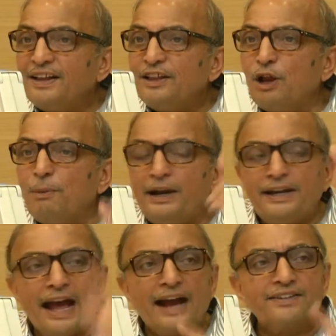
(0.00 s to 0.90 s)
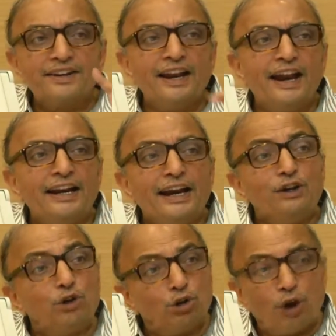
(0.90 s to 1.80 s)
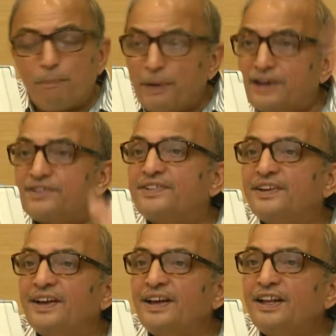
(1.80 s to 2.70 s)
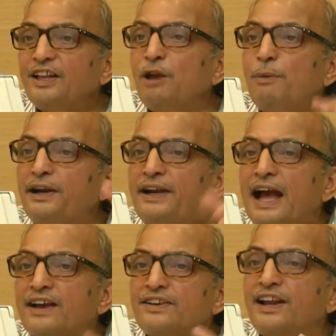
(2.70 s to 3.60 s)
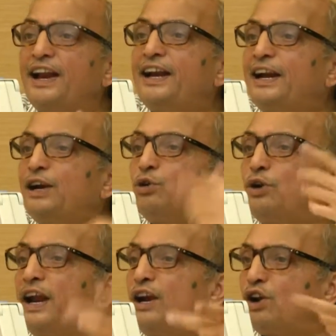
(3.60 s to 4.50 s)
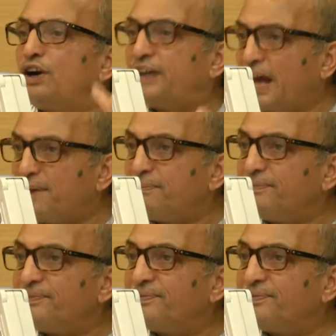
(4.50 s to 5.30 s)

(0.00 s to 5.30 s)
There will be tags related to topics. There will be tags related to date or time.